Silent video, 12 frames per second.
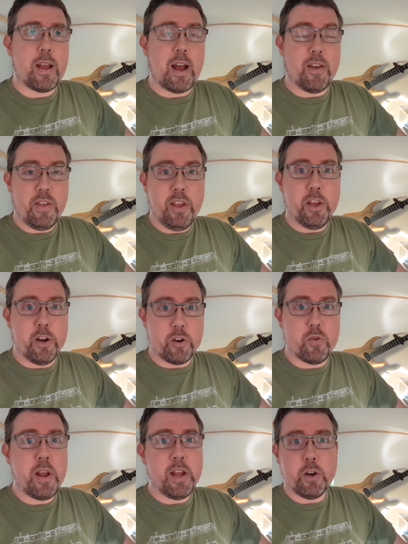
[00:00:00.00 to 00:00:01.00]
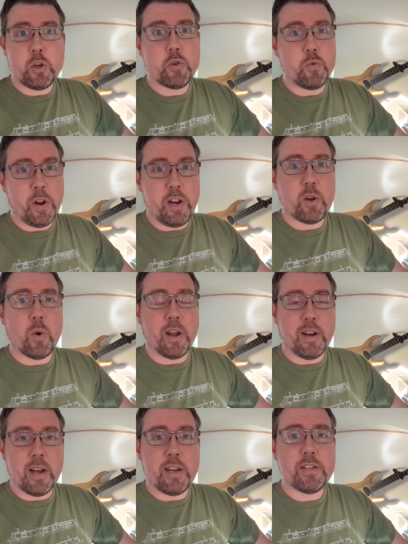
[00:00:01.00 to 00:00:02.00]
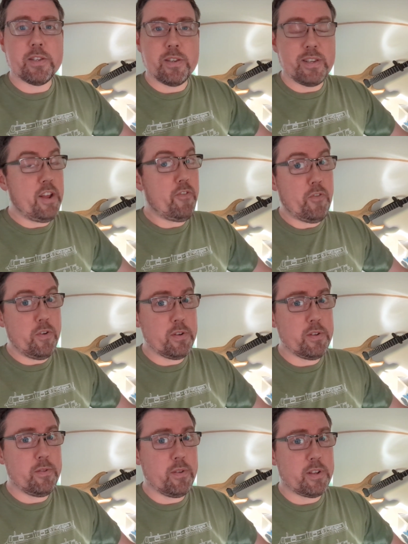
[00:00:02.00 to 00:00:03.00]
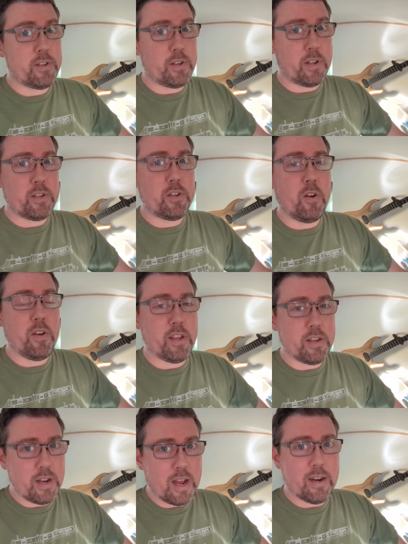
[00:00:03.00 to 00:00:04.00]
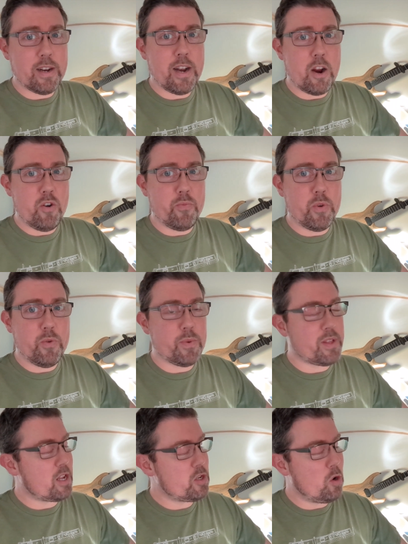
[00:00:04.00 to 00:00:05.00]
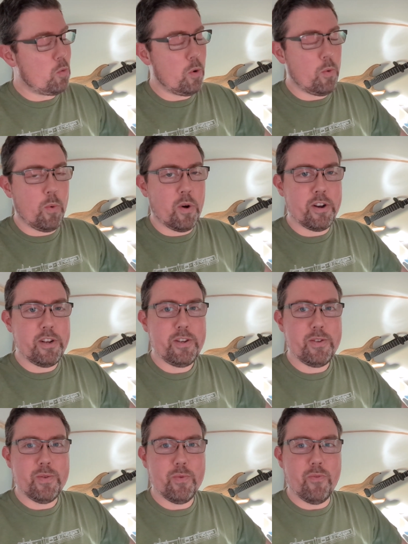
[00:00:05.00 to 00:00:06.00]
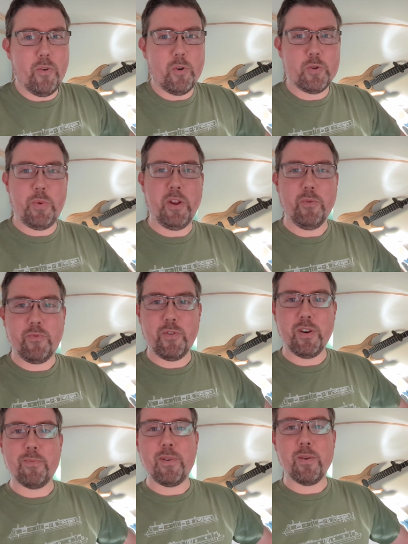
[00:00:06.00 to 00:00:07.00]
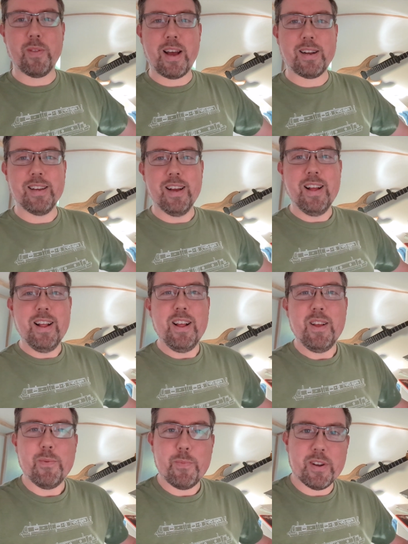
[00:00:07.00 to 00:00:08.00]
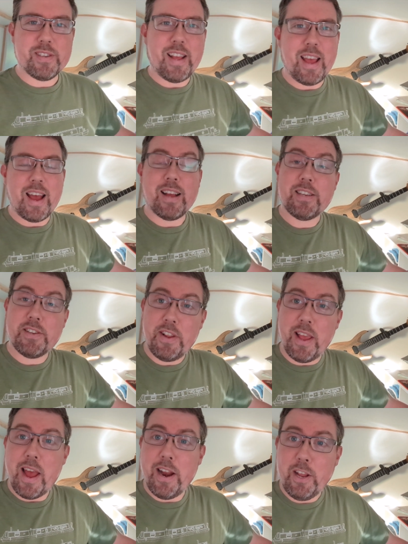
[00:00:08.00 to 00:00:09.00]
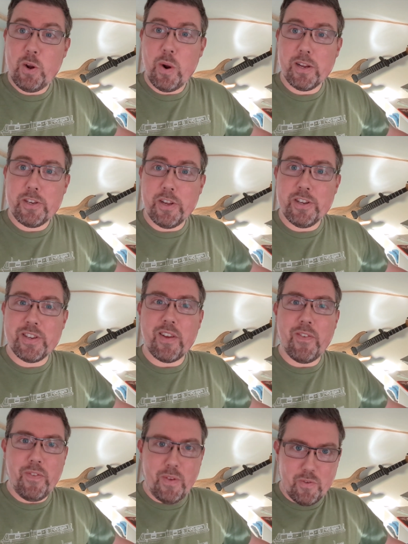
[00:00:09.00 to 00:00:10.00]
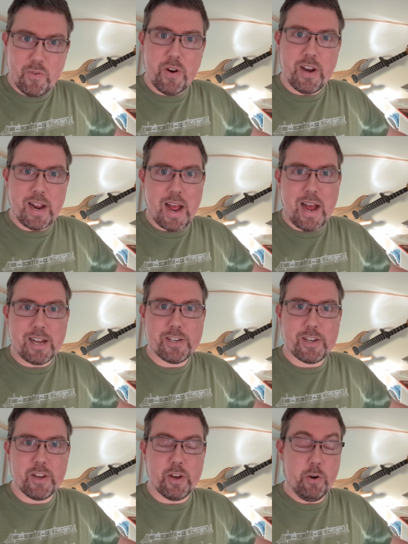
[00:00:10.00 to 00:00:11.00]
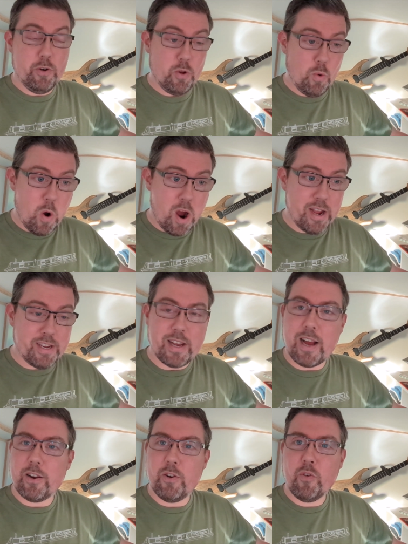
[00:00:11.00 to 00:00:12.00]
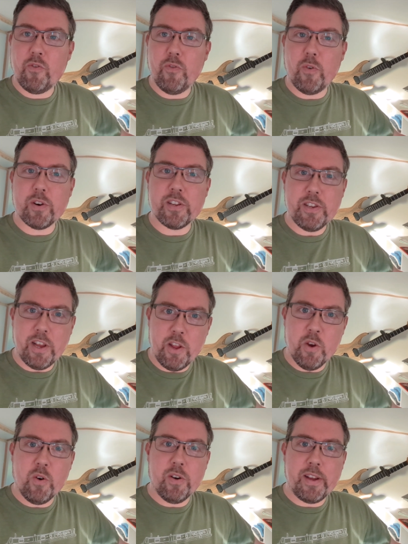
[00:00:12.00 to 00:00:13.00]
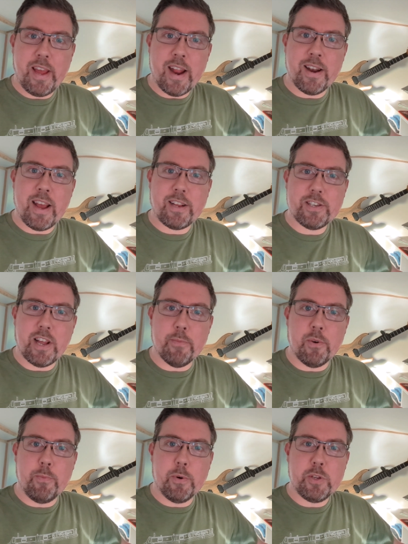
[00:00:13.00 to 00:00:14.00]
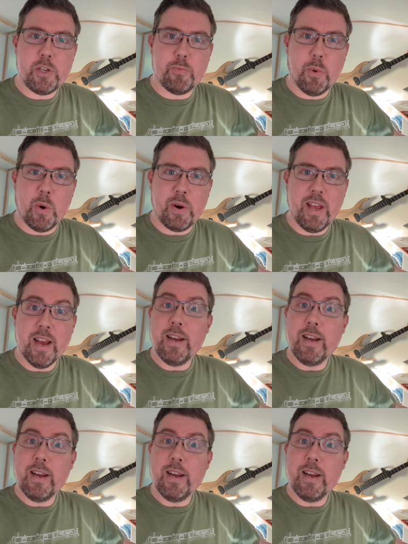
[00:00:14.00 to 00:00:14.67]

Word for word: I think you'll agree it looks really quite nice. Different, it's it's not your standard narrowboat, but that's not what we wanted. We've always been upfront about that. But uh, as I say, any questions, feel free to ask. Otherwise, I'll look forward to seeing you all again next time on Buzzy's Boaty.